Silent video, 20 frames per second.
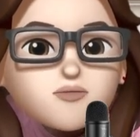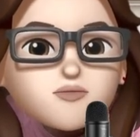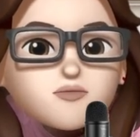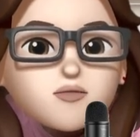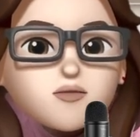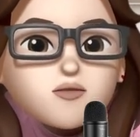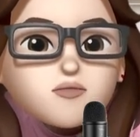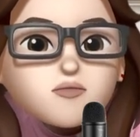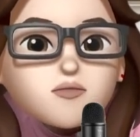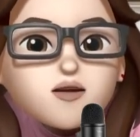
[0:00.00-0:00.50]
a
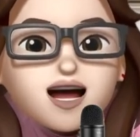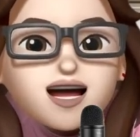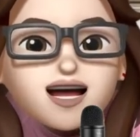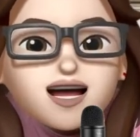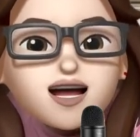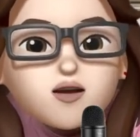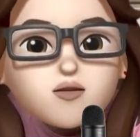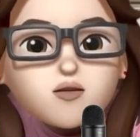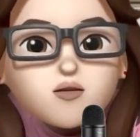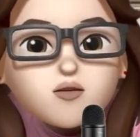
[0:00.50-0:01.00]
repair
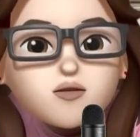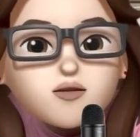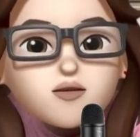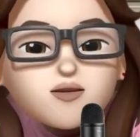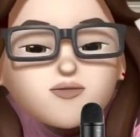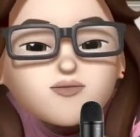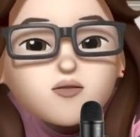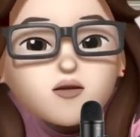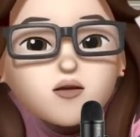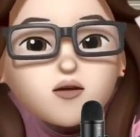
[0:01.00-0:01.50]
center.
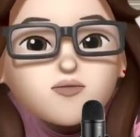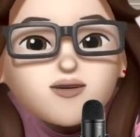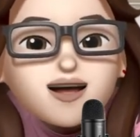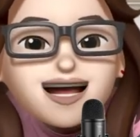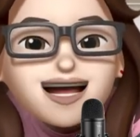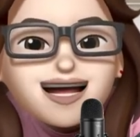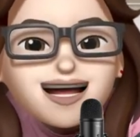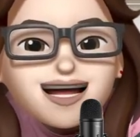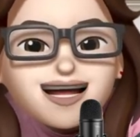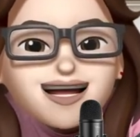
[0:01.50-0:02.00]

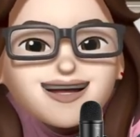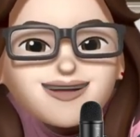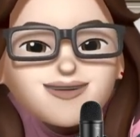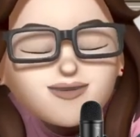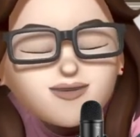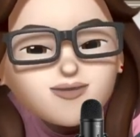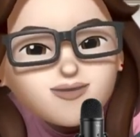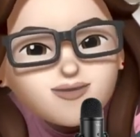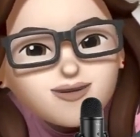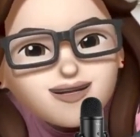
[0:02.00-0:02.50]
Problem
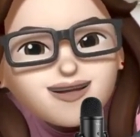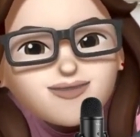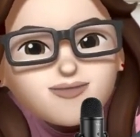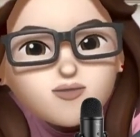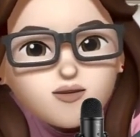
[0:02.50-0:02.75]
solved?